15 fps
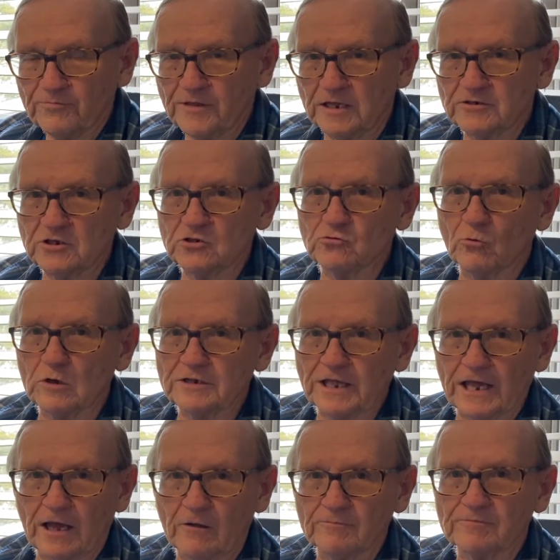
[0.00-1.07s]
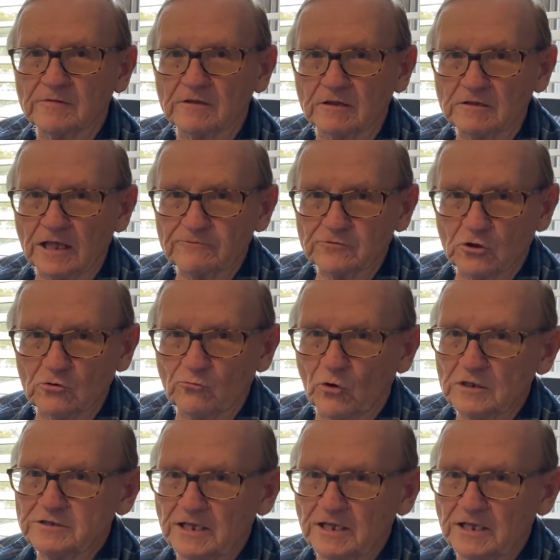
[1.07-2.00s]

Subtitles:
They just went out, they left home one